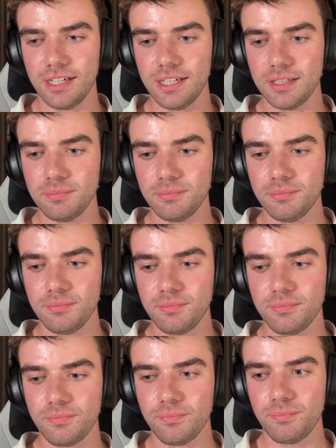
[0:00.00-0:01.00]

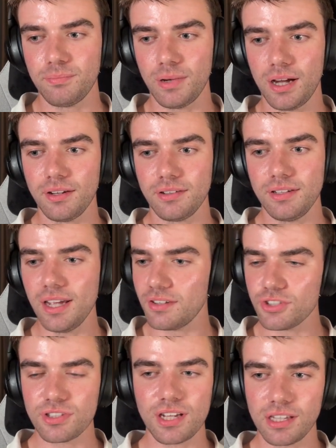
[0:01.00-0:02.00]
But
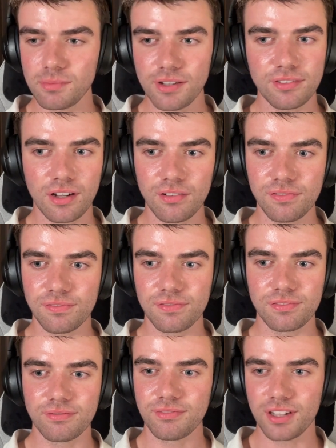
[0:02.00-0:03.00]
yeah, just telling
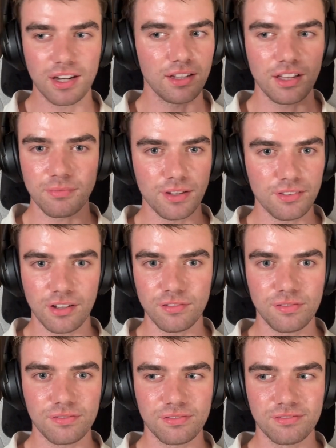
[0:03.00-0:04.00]
myself that I love
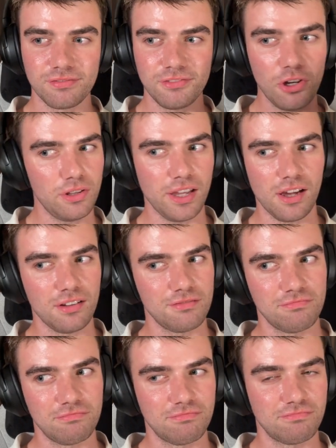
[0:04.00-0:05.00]
myself
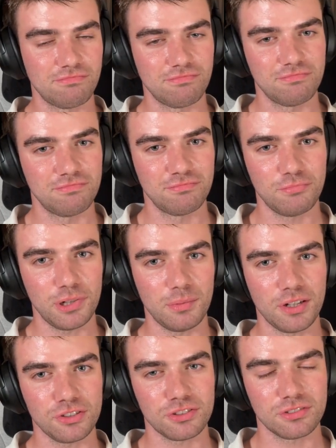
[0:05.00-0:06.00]
earlier,
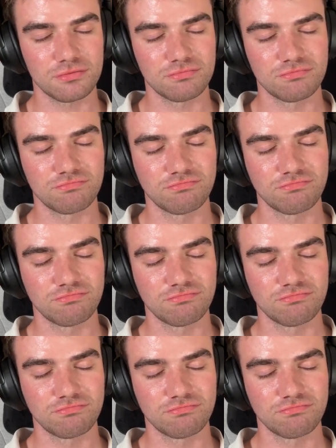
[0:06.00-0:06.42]
pretty much.